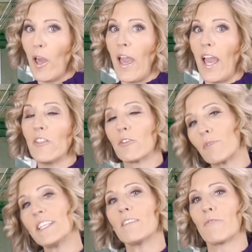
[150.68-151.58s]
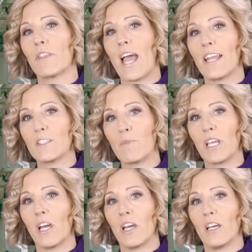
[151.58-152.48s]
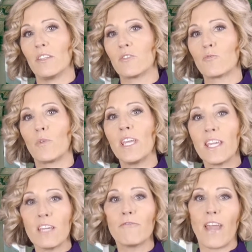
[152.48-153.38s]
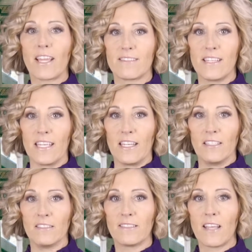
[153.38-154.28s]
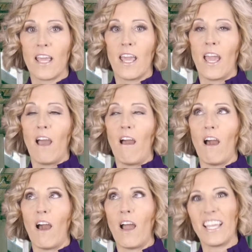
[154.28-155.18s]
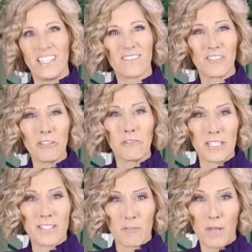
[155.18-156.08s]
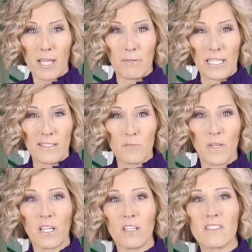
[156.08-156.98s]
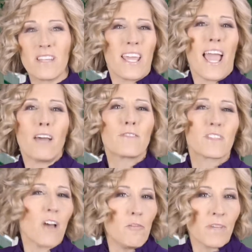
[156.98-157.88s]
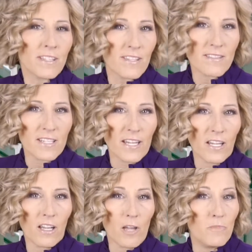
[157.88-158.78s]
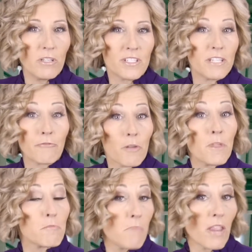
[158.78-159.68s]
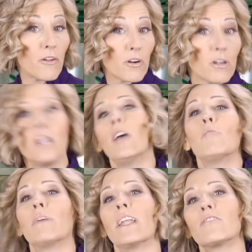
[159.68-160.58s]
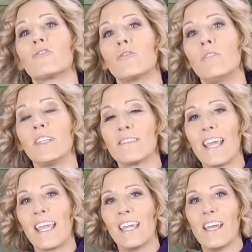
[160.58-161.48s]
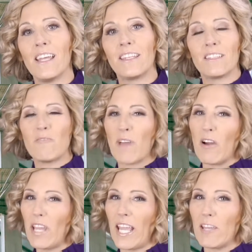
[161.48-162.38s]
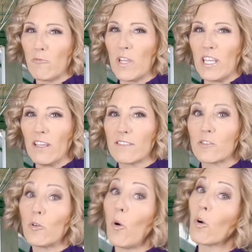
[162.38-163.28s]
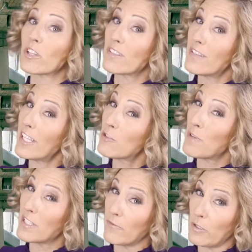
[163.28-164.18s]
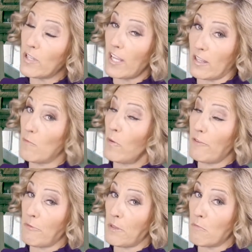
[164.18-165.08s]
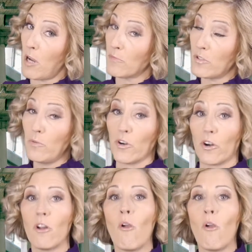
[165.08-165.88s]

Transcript: And the reason for that is because we give vaccines in a series to babies because they have some existing immunity from their mother. But as soon as they hit about 8 weeks or 6 weeks, if you take them away from their mom sooner,